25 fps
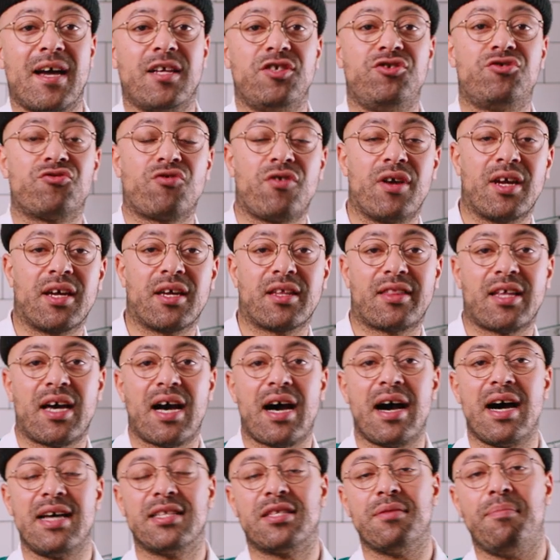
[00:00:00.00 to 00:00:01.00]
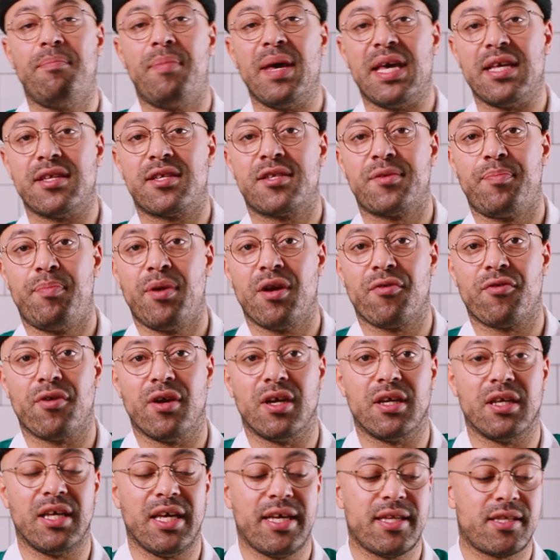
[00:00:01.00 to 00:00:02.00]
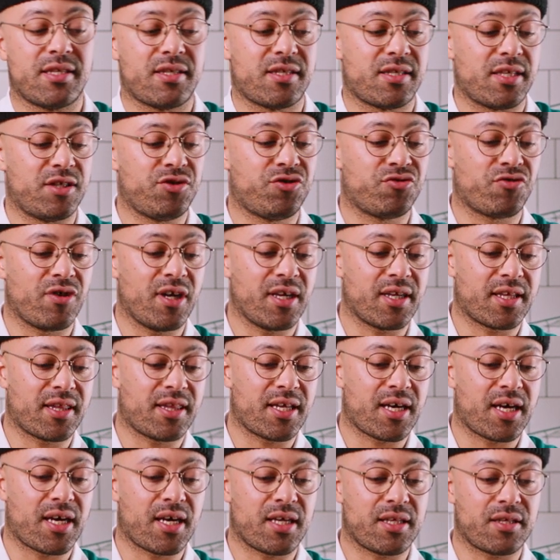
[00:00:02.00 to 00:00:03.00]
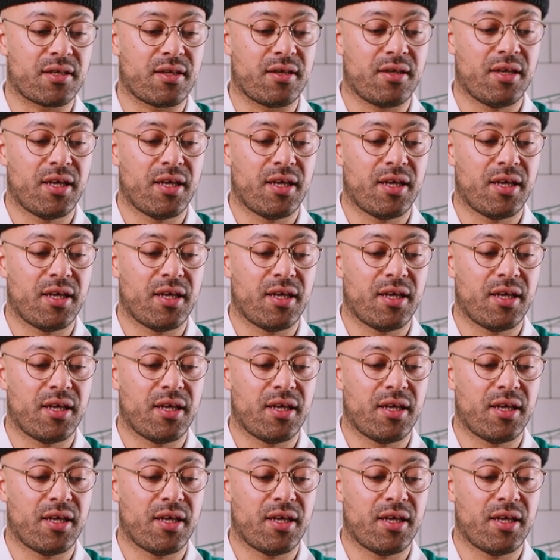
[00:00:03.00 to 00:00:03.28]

a drink that has a base spirit. It's a drink that